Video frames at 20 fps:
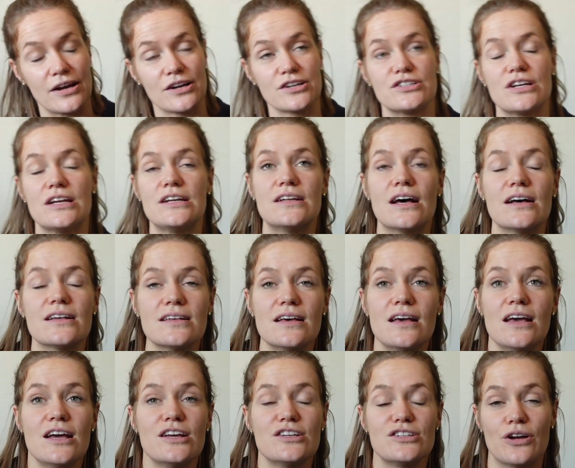She
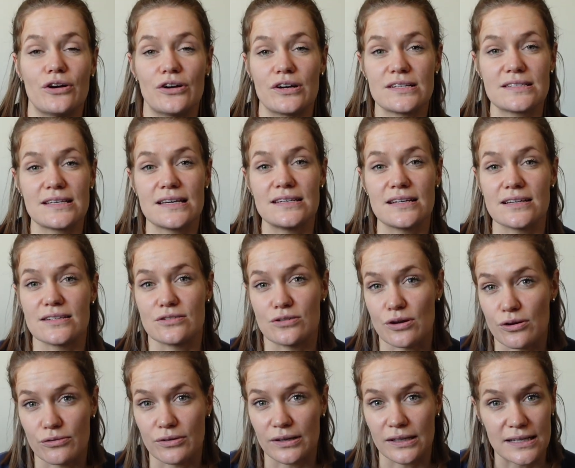honestly does
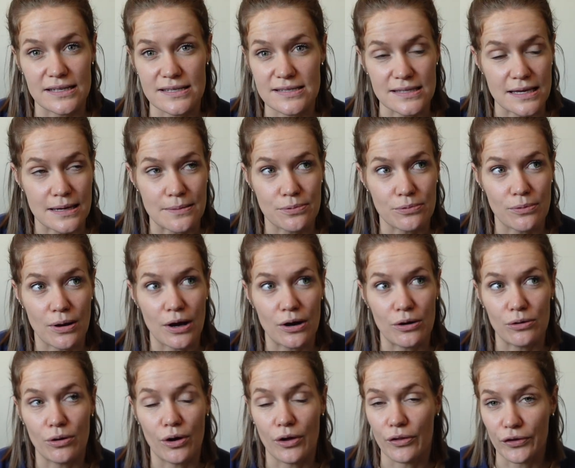not really sleep
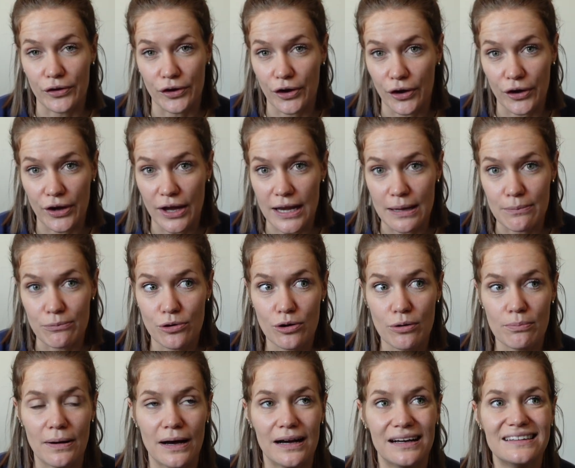well on the go anymore,
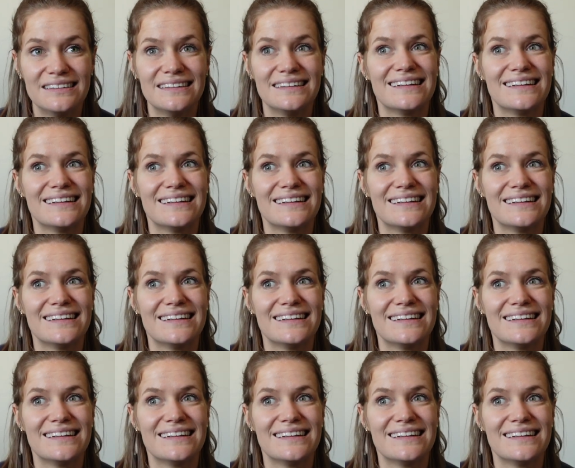but